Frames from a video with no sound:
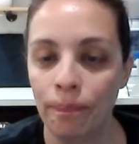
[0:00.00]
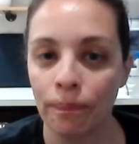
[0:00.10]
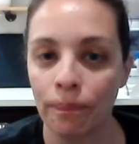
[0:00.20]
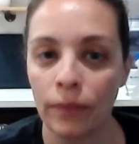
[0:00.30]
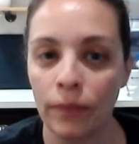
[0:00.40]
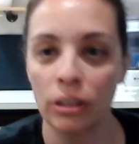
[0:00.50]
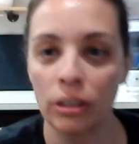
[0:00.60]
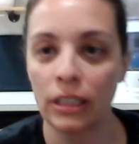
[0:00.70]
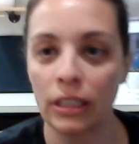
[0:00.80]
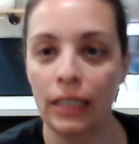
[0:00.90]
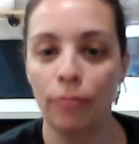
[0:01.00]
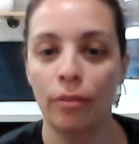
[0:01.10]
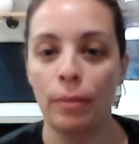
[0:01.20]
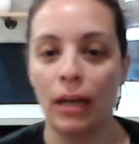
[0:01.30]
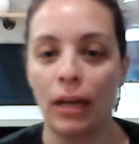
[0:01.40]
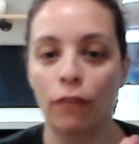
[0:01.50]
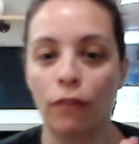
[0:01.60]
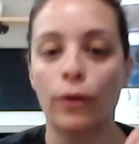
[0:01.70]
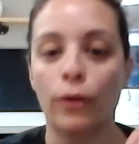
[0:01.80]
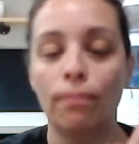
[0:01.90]
We're just going to keep flipping back and forth.
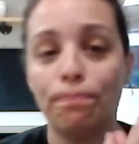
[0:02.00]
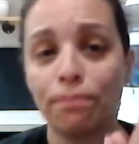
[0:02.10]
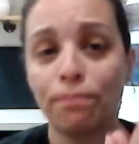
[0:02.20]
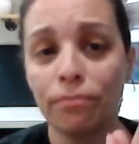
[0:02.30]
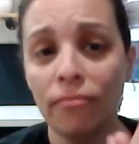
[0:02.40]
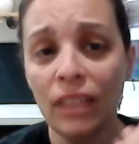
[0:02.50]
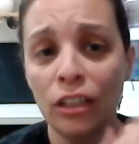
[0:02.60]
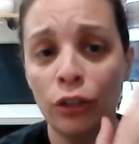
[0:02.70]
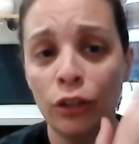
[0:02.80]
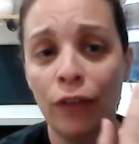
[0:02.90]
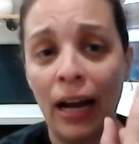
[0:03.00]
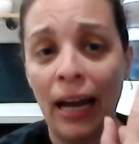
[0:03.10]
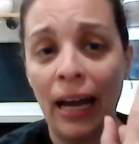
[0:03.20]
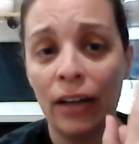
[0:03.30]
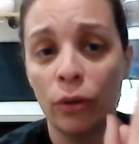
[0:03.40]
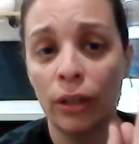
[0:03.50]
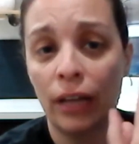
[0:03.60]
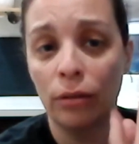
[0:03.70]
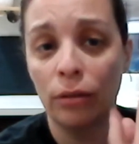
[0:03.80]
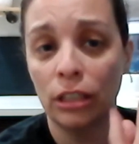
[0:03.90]
So if I had an oil that I
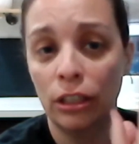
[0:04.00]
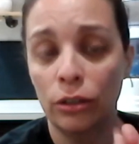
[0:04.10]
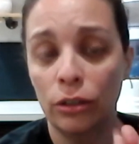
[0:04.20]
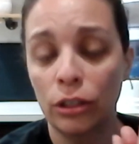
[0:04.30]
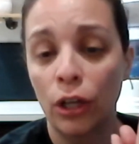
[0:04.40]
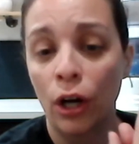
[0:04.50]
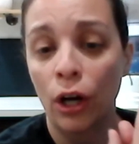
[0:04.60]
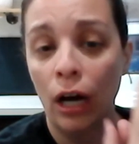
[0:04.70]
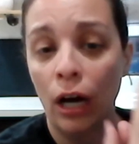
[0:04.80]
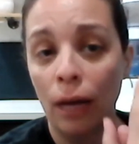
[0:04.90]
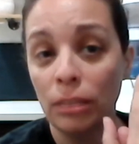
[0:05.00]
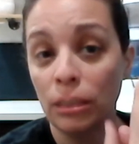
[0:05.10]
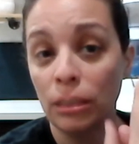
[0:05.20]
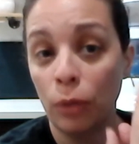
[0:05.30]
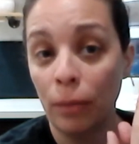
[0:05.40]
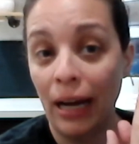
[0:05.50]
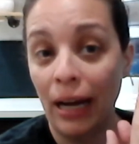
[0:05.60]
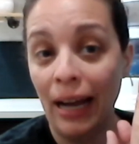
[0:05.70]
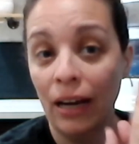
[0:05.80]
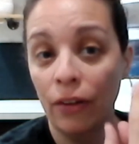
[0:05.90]
was going to use to support my eye
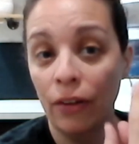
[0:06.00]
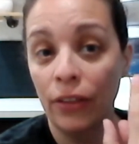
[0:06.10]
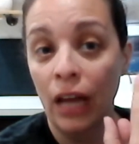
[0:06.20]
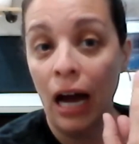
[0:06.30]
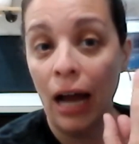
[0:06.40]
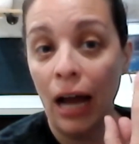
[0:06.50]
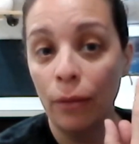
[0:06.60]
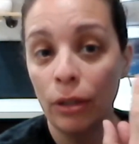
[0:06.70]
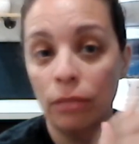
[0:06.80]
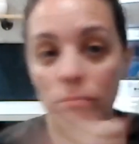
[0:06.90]
health, I would